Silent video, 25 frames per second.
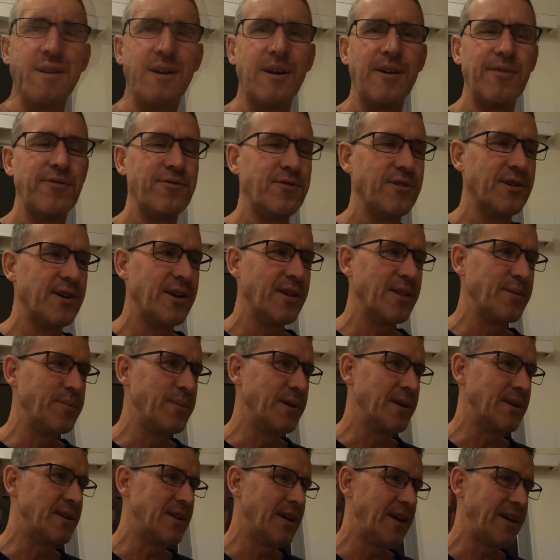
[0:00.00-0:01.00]
off for another
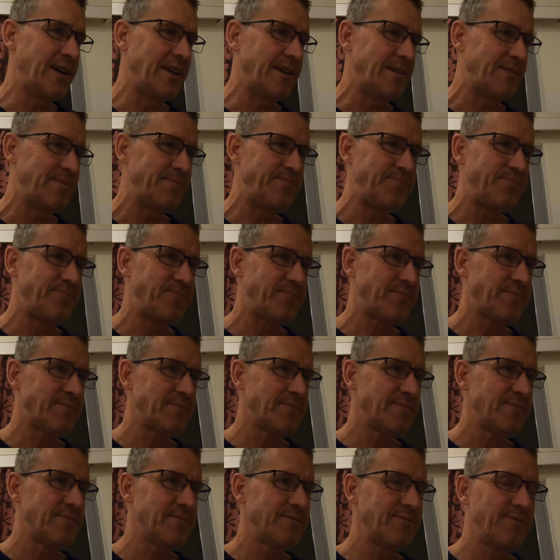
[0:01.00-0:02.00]
big day.
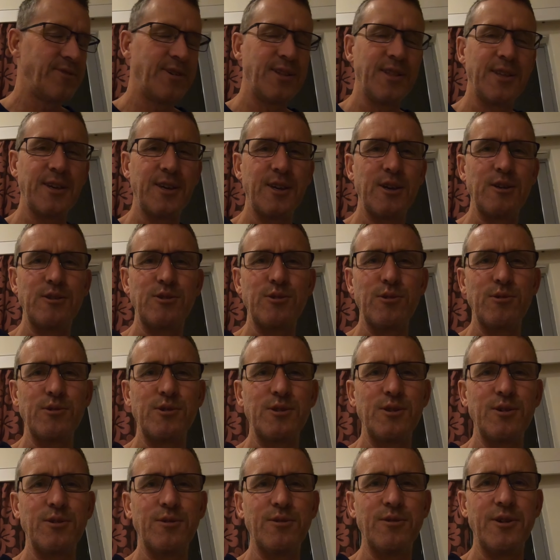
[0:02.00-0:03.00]
Feeling
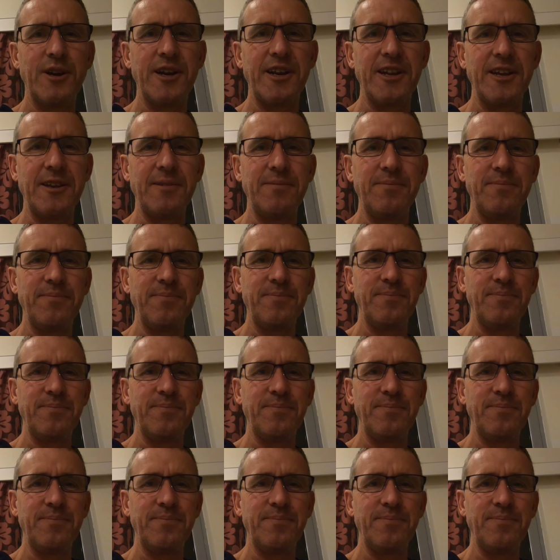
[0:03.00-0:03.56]
exhausted already,